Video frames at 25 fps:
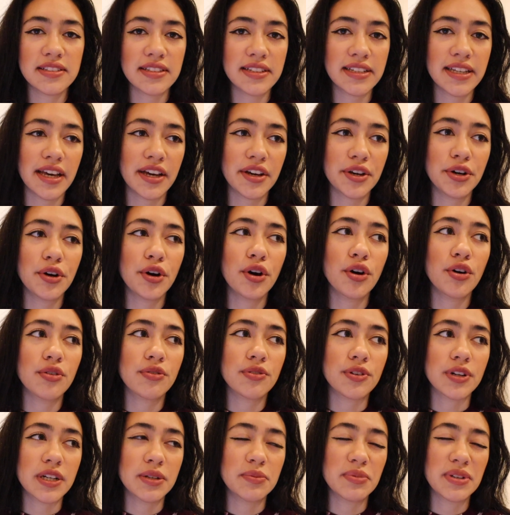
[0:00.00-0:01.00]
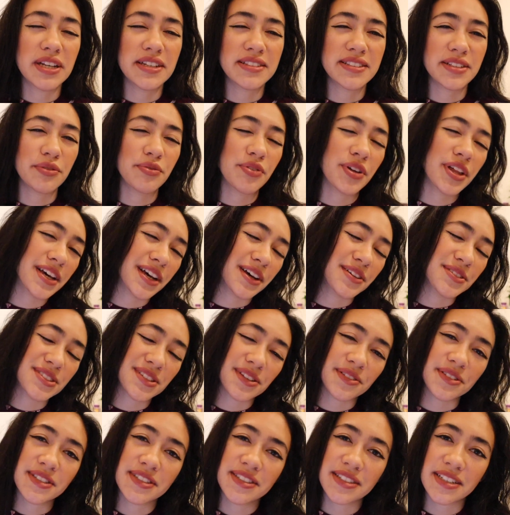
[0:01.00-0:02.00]
to get over it because I felt like I was
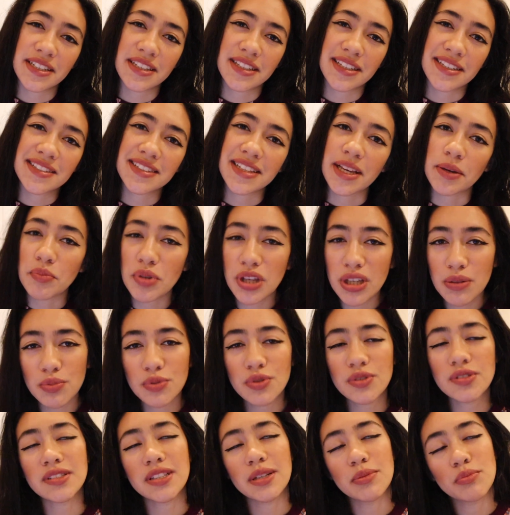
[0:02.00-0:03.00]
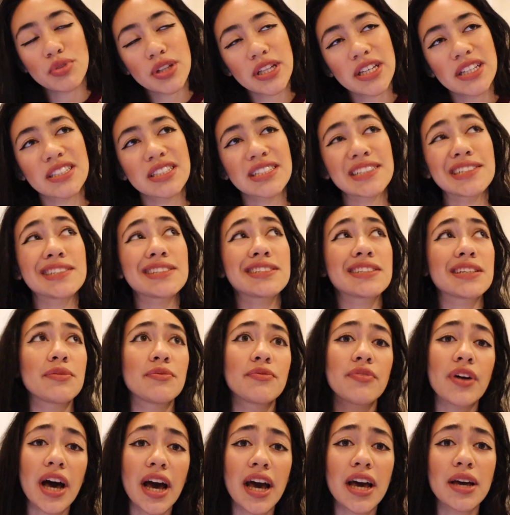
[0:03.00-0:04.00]
always seeing the same people, same places,
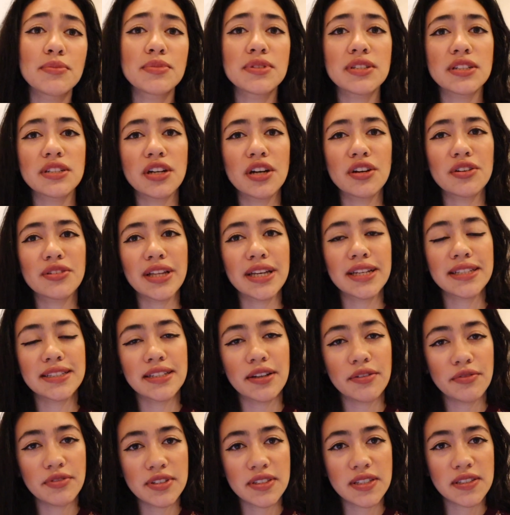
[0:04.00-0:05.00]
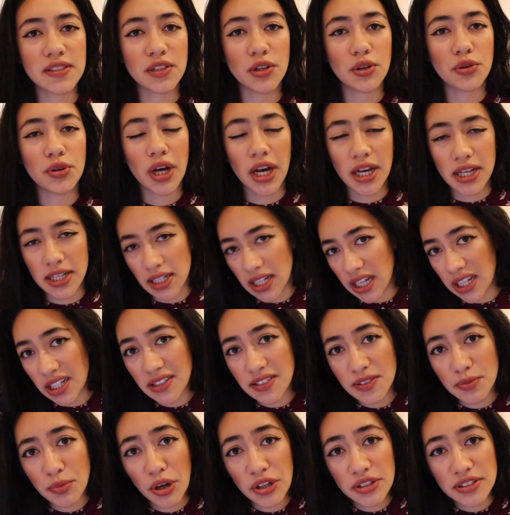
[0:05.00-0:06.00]
same vibes, you know, like San Francisco got kind
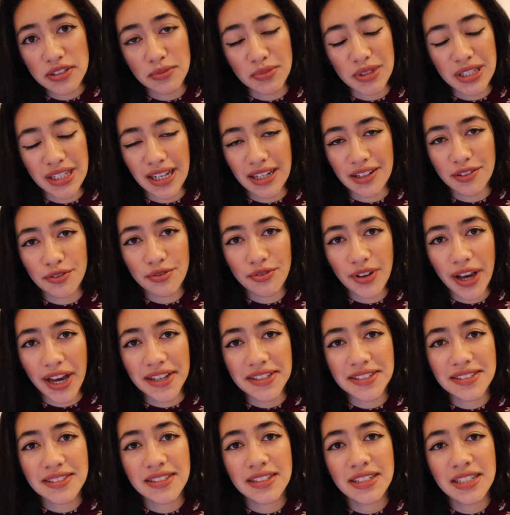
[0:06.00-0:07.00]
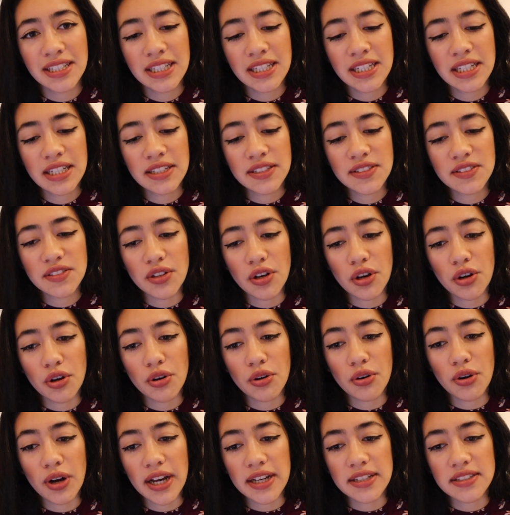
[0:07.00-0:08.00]
of small to me kind of fast.
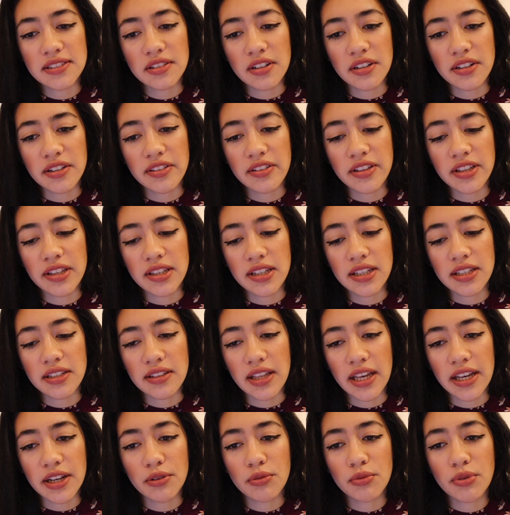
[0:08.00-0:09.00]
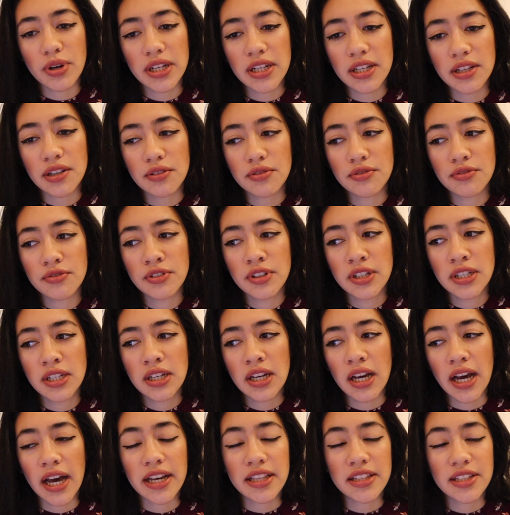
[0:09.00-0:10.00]
So I started thinking, like, what if
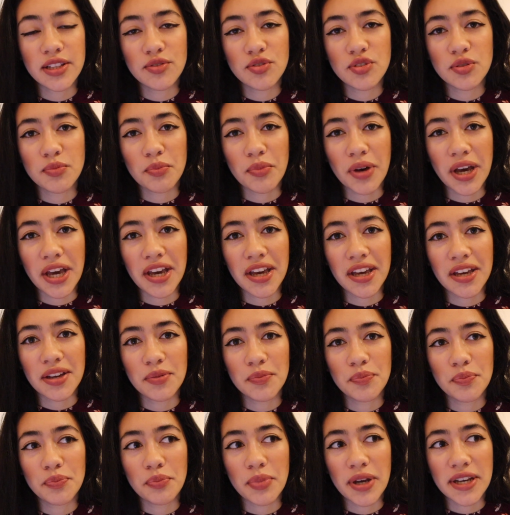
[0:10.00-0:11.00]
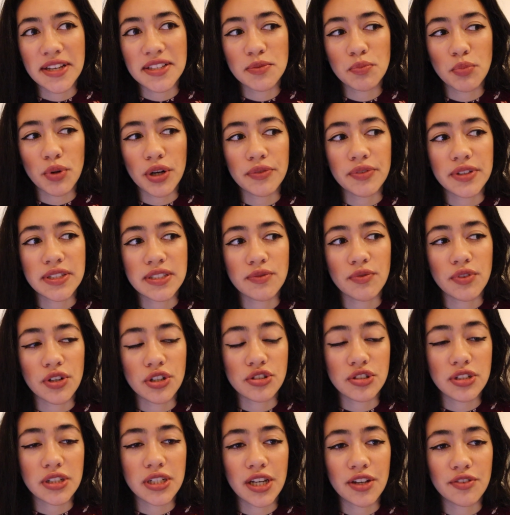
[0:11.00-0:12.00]
I lived my best, bravest
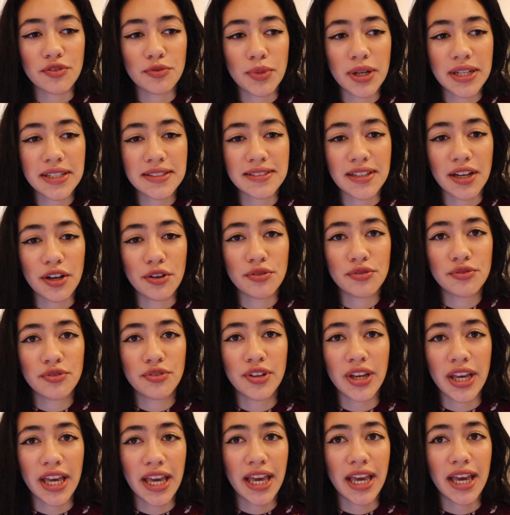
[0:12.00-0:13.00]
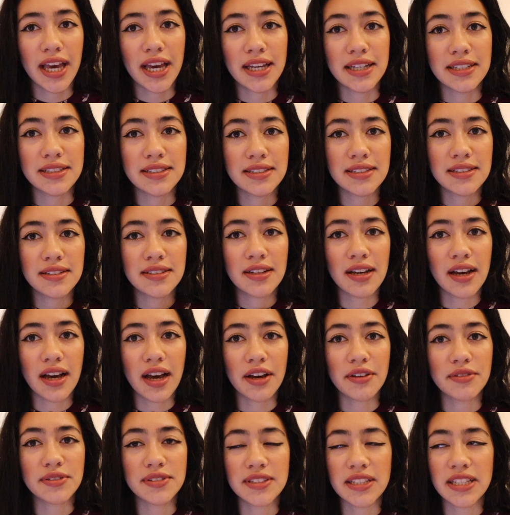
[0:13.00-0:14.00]
version of myself? And
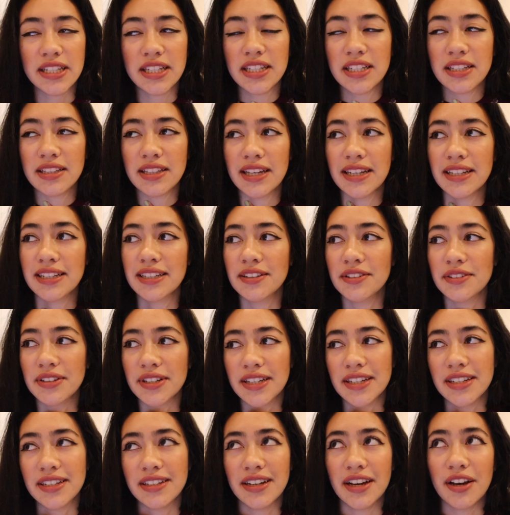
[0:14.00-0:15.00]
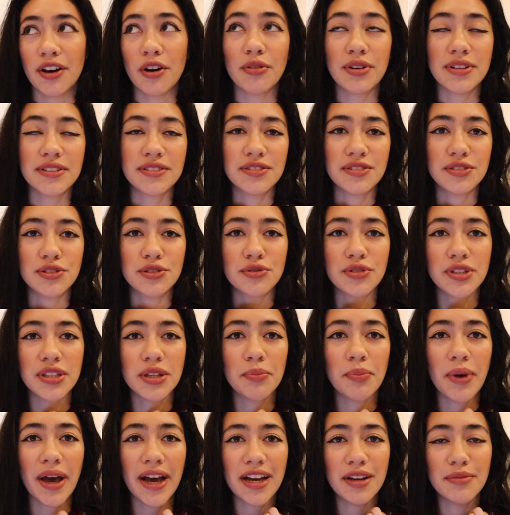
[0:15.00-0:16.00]
I was thinking, like, okay, I always knew in the
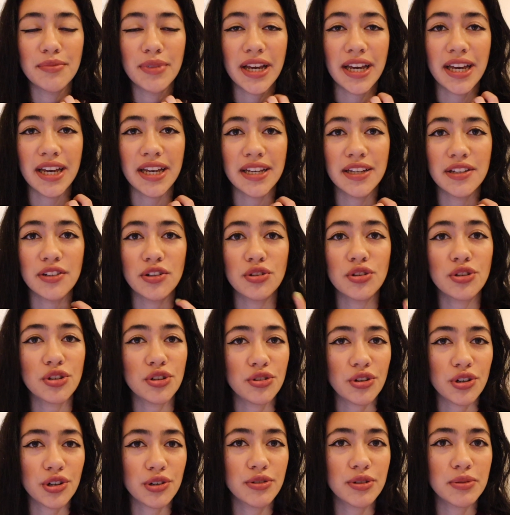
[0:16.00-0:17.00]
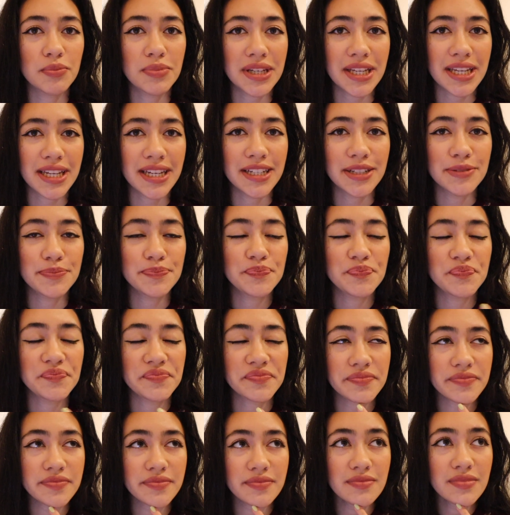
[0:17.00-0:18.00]
back of my head New York would be it.
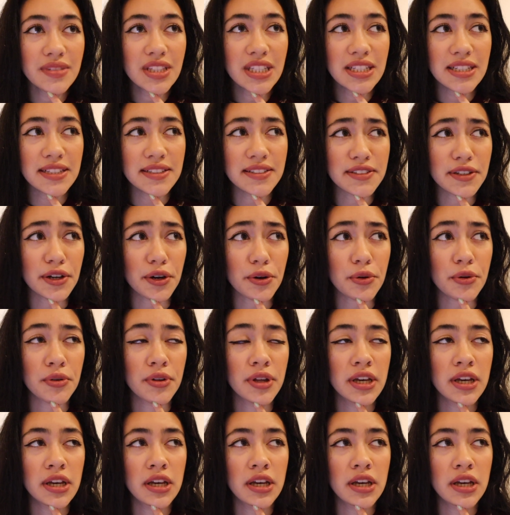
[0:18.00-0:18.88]
So